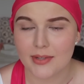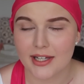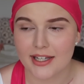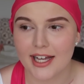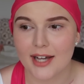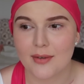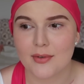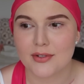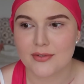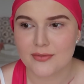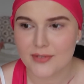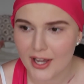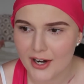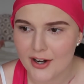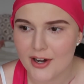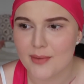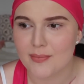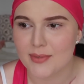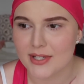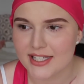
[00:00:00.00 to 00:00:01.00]
Like, I was
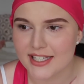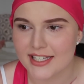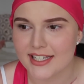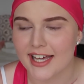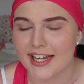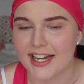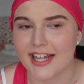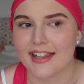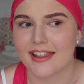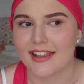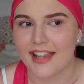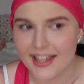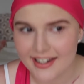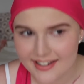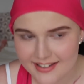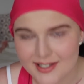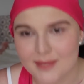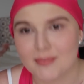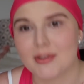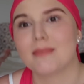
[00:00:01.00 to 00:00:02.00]
very busy and I
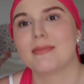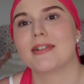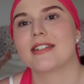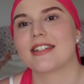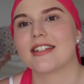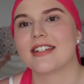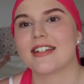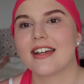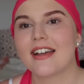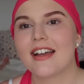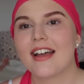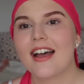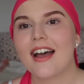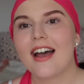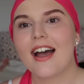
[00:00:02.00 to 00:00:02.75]
like to be busy.